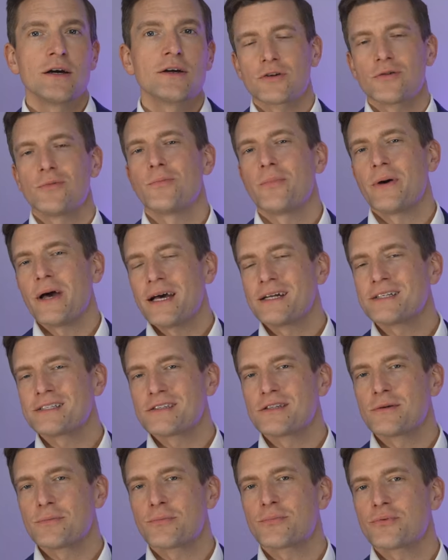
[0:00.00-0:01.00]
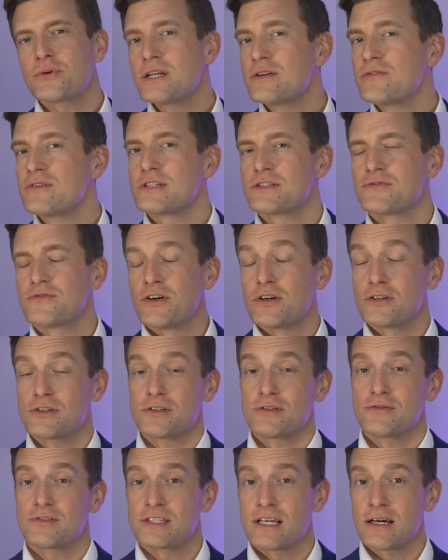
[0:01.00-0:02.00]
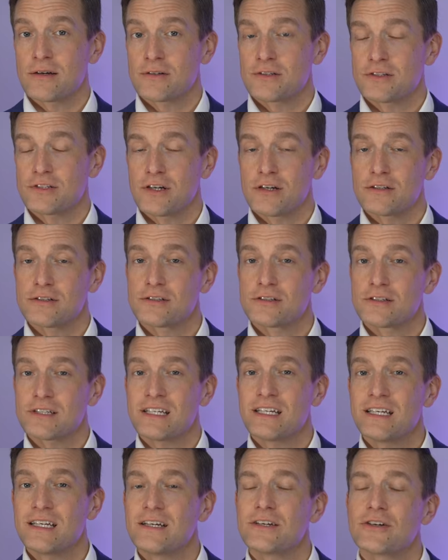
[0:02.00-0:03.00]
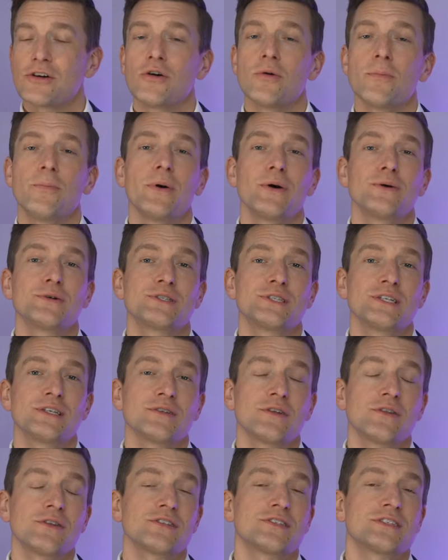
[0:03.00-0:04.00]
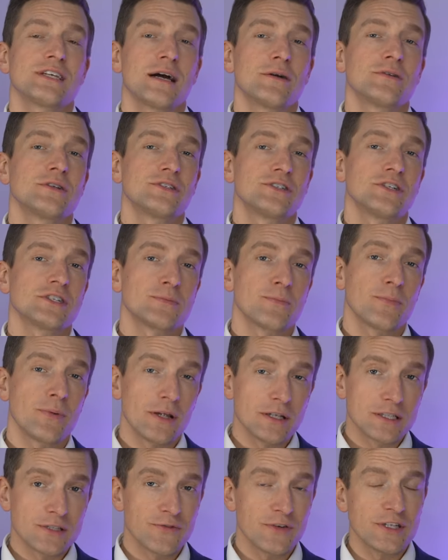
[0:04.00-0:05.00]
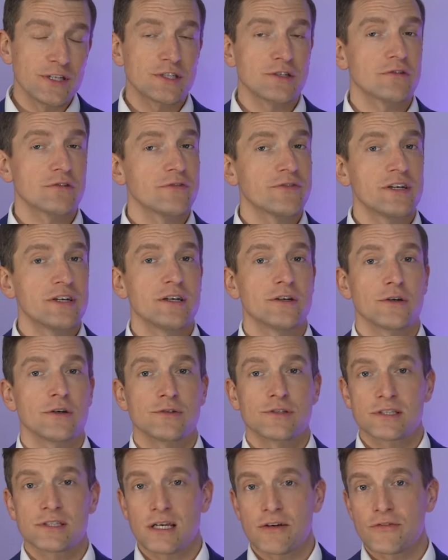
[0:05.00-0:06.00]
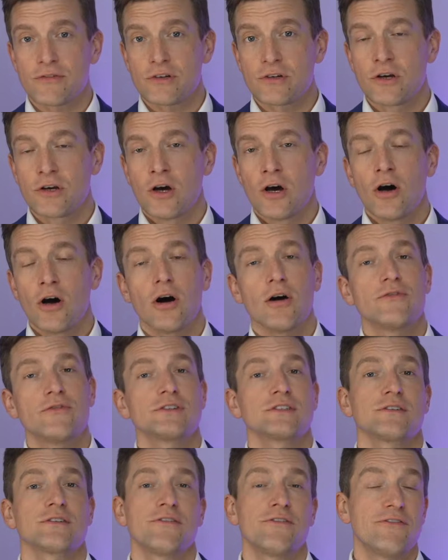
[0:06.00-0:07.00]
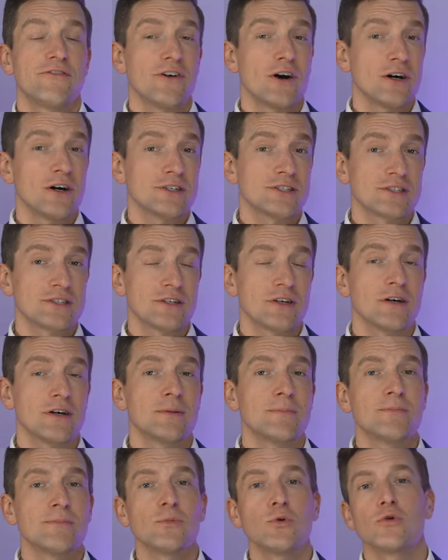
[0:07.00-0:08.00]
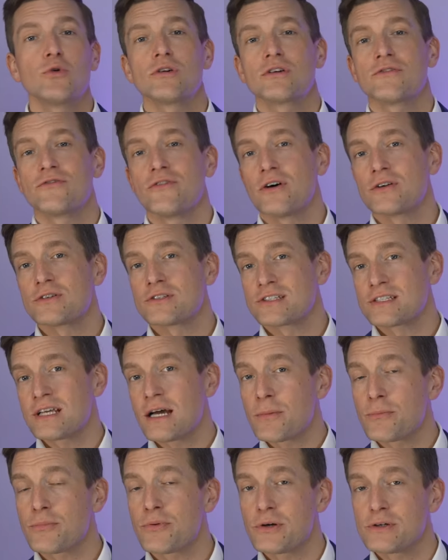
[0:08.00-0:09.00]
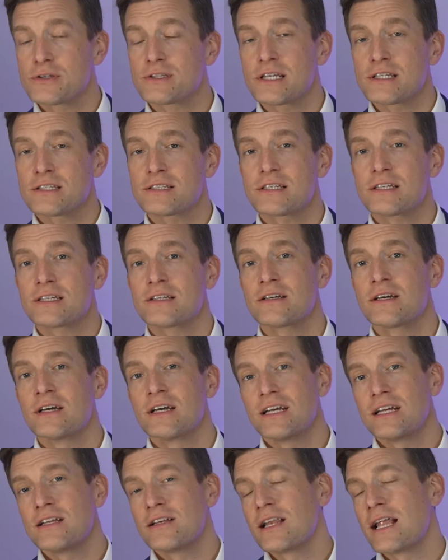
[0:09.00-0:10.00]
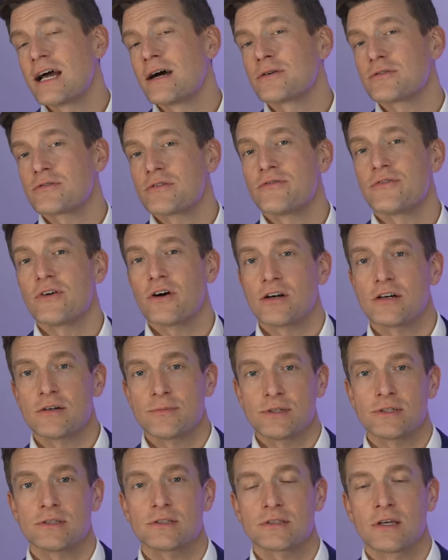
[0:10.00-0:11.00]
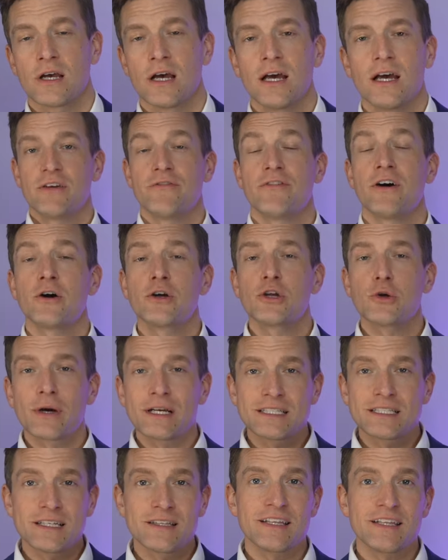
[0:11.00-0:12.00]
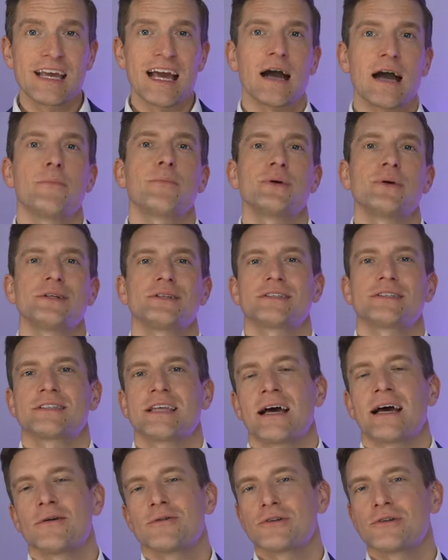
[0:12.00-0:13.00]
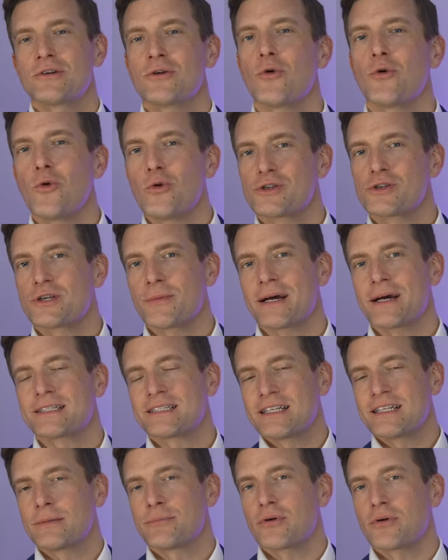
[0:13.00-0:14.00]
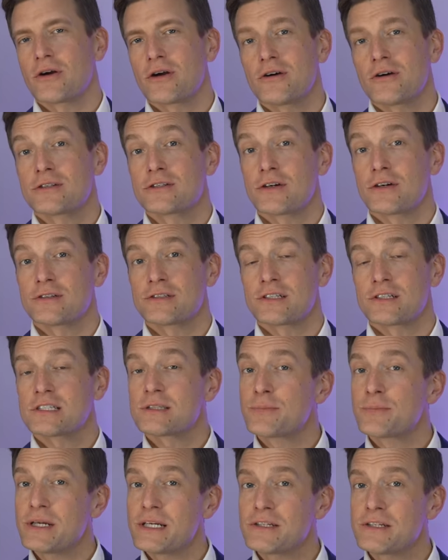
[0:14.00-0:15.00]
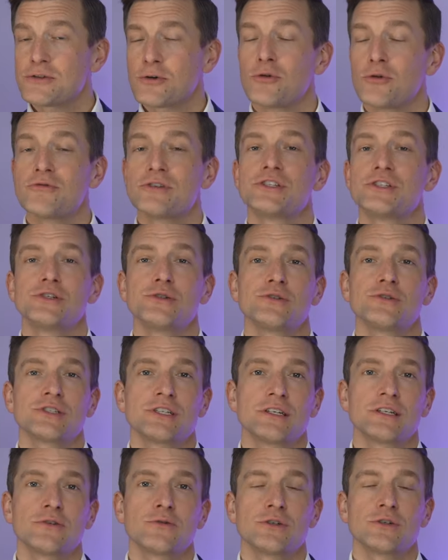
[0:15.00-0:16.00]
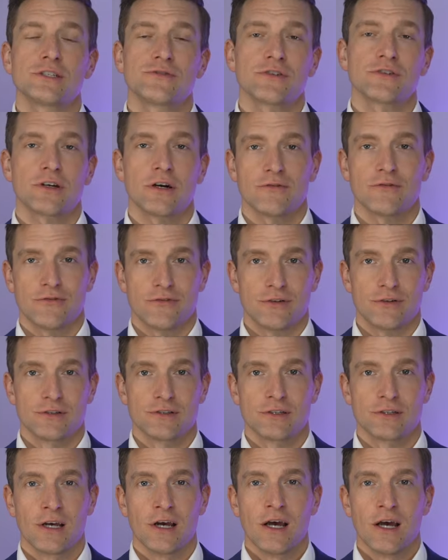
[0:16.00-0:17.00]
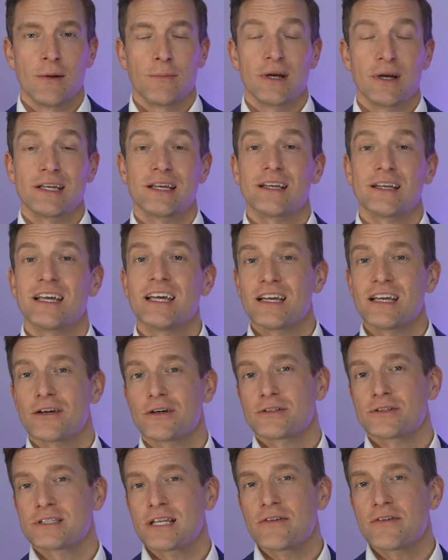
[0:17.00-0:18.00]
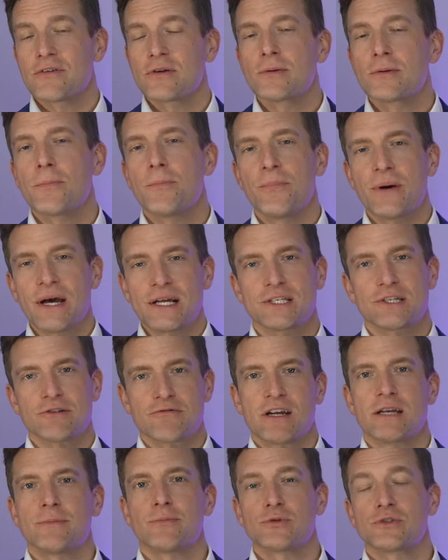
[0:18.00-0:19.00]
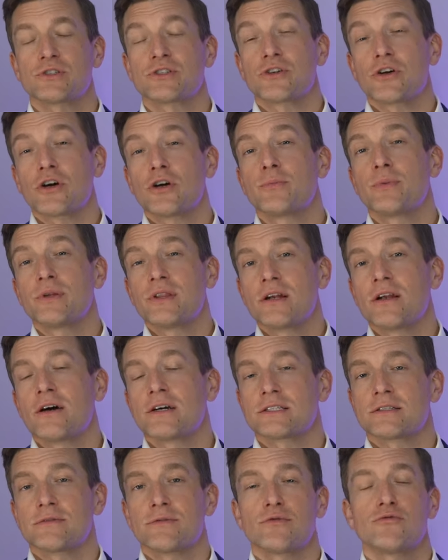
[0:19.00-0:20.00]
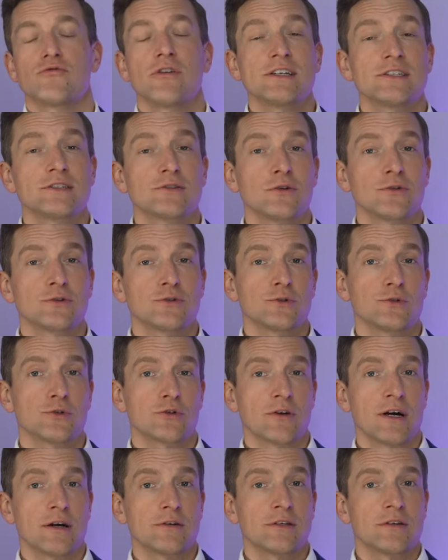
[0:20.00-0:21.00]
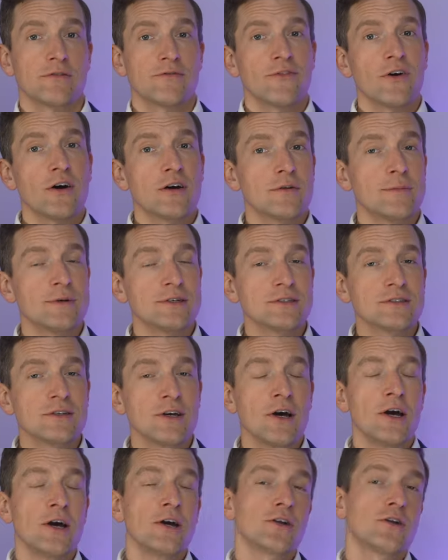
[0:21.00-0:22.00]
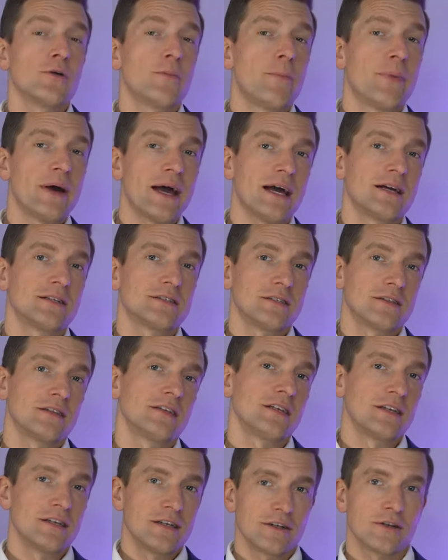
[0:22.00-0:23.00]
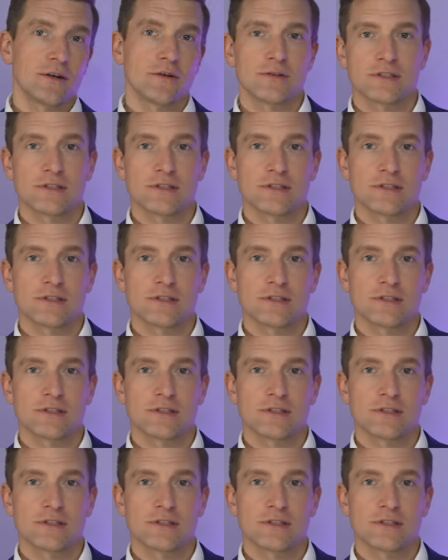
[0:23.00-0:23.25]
Compared to the previous version of Sound Adjust, Eargo are boasting that the Sound Adjust Plus feature of Eargo 7 offers a faster and more advanced sound processing in louder environments, evaluating the ambient sound and automatically prioritizing speech or reducing noise for comfort making Eargo 7 better able to cope in the likes of a restaurant or crowded environment compared to the Eargo